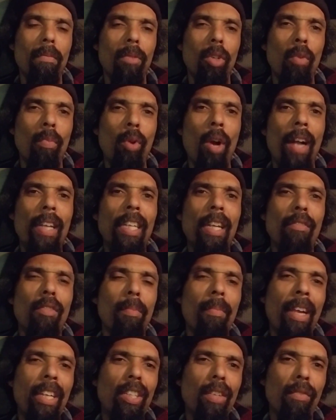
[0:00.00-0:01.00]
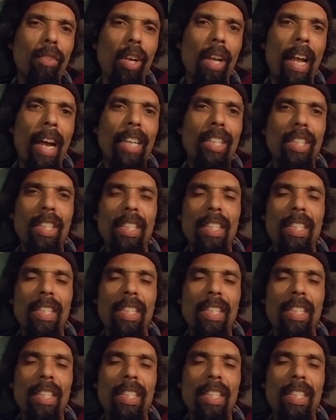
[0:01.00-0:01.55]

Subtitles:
who brought the information for Elijah to